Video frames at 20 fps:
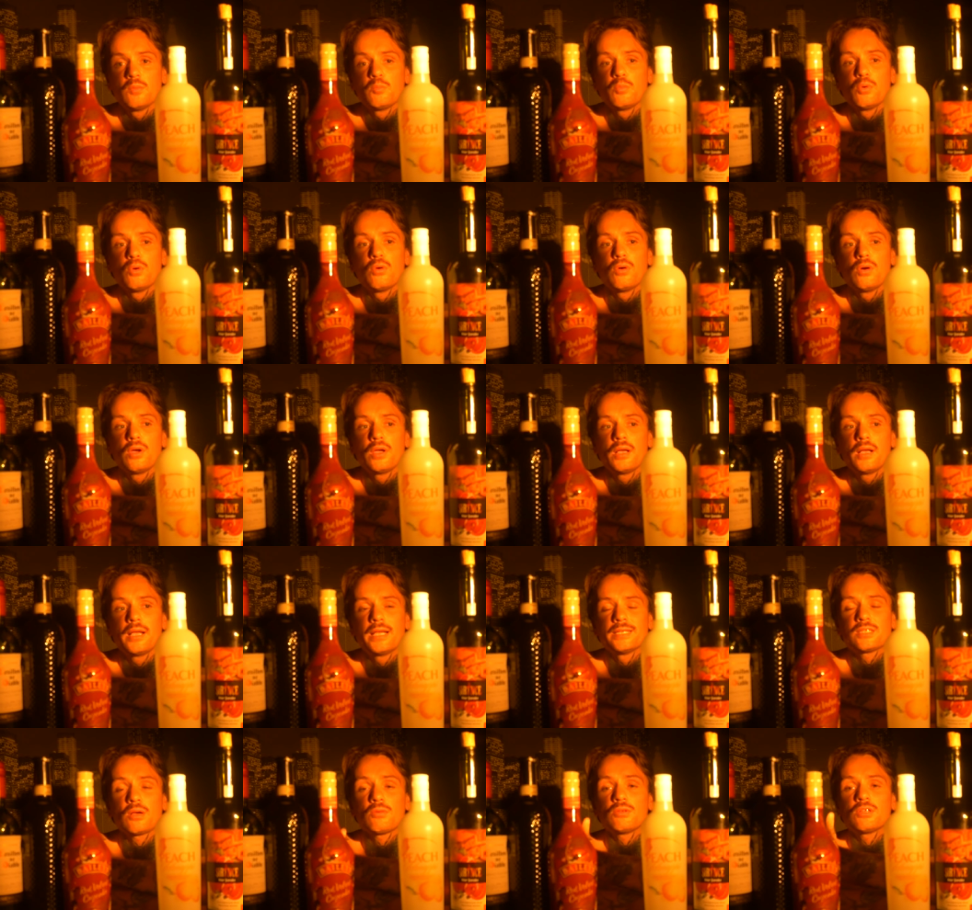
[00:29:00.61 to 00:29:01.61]
But
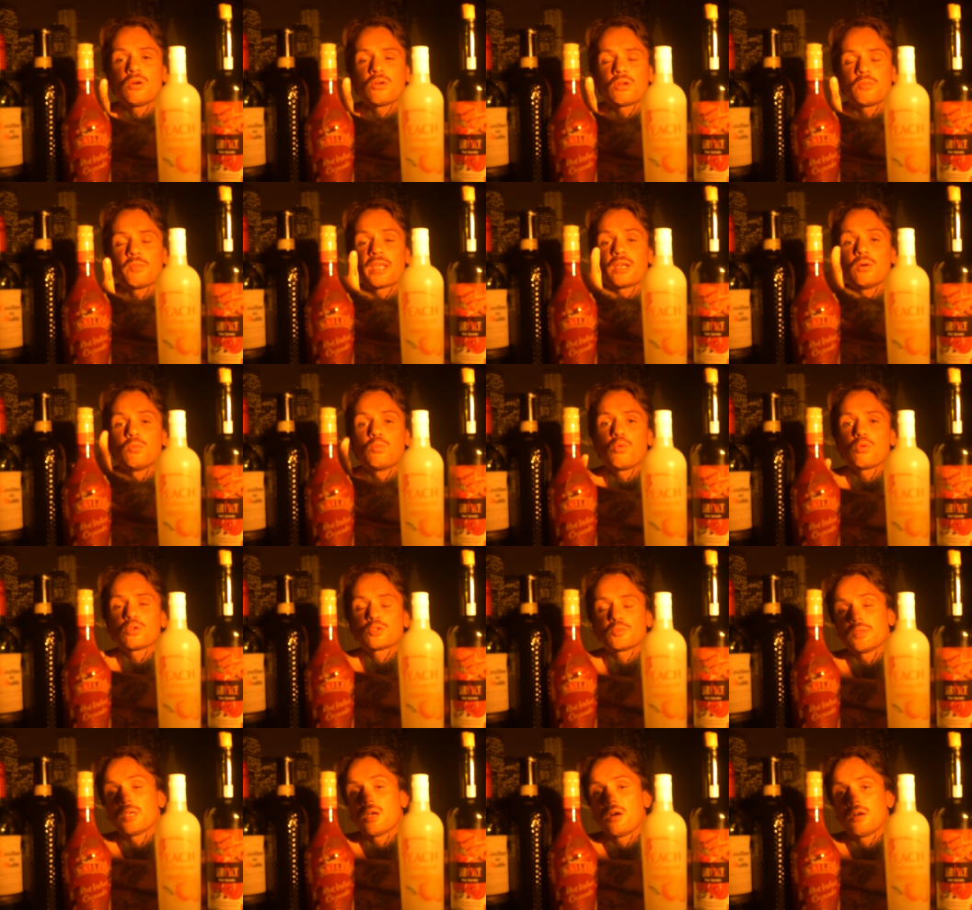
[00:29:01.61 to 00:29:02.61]
it's only going to make it
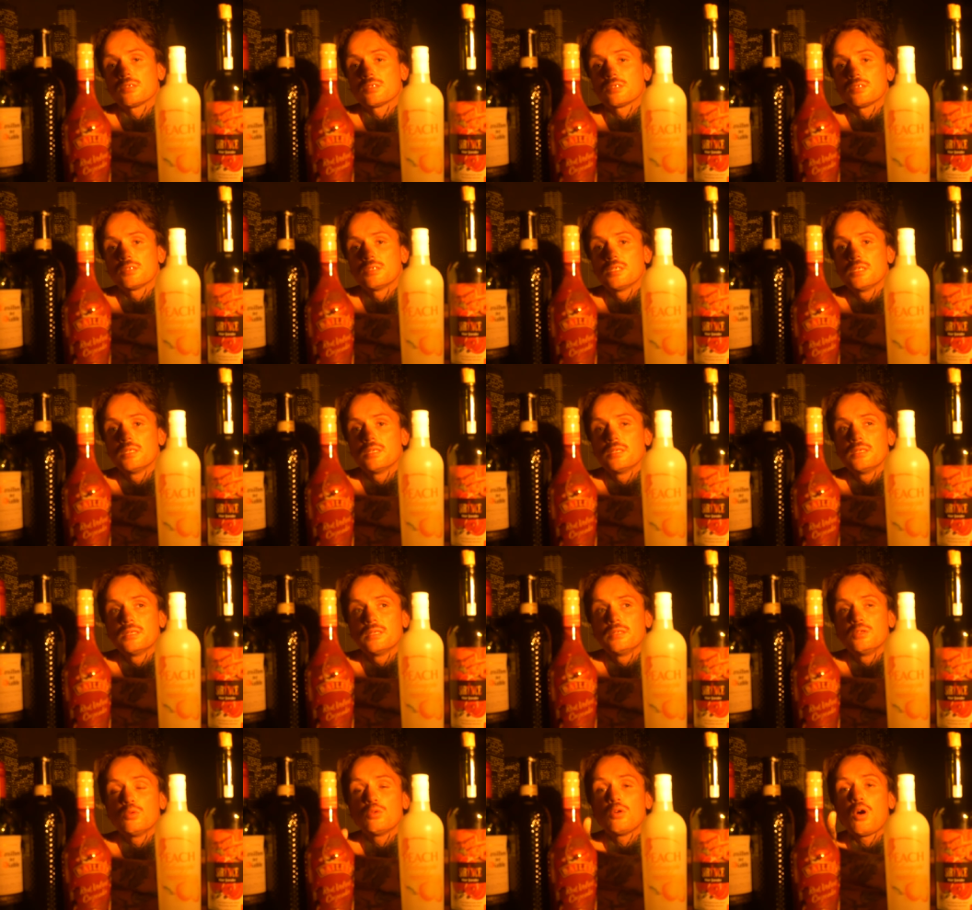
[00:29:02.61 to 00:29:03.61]
worse because
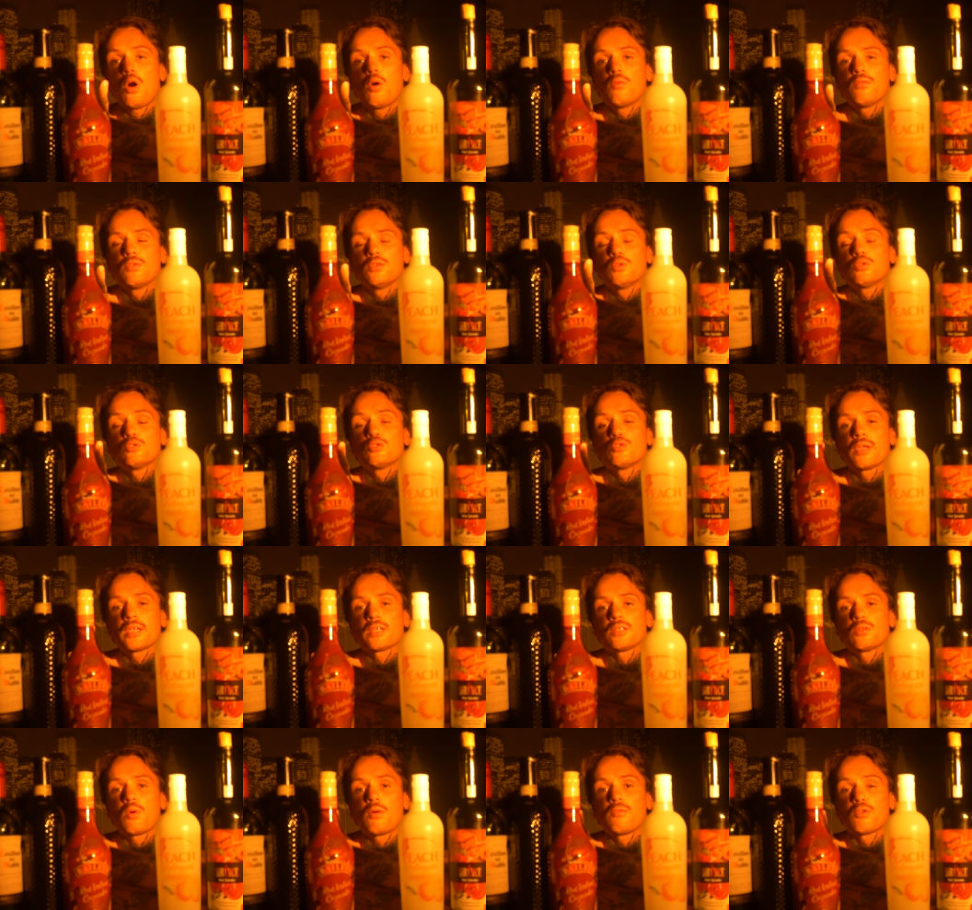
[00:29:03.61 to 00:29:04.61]
you you drink
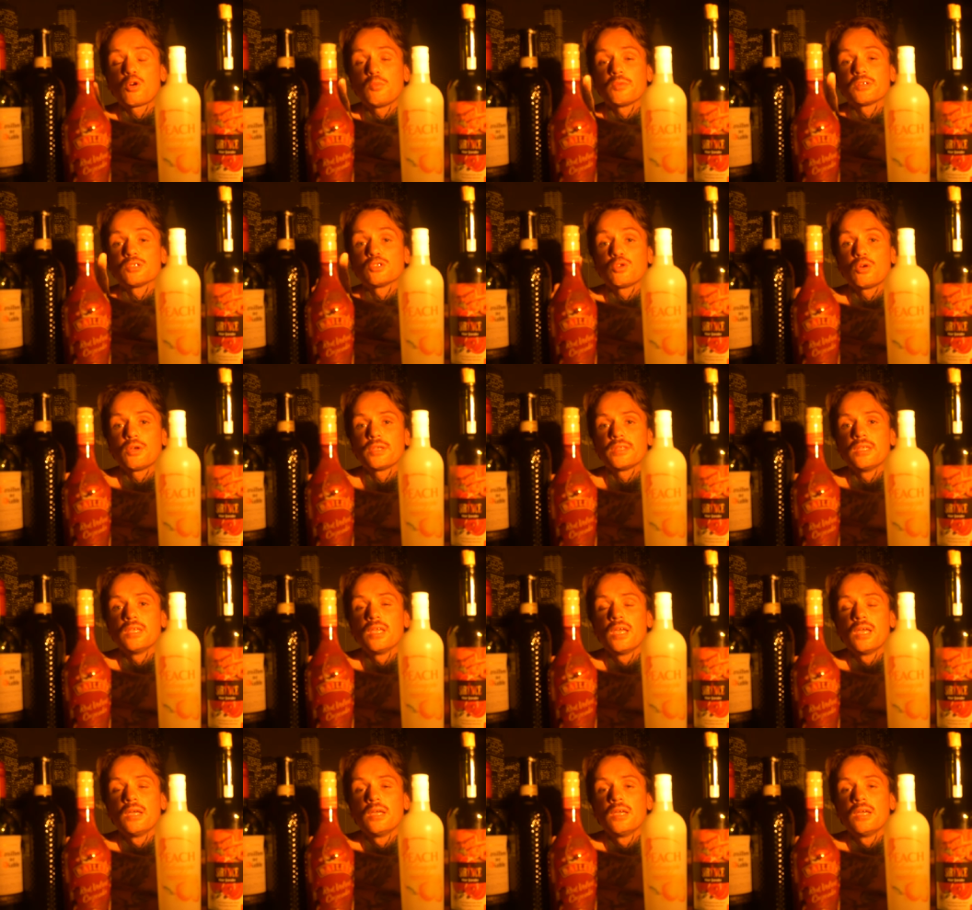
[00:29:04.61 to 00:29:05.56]
it to overcome anxiety,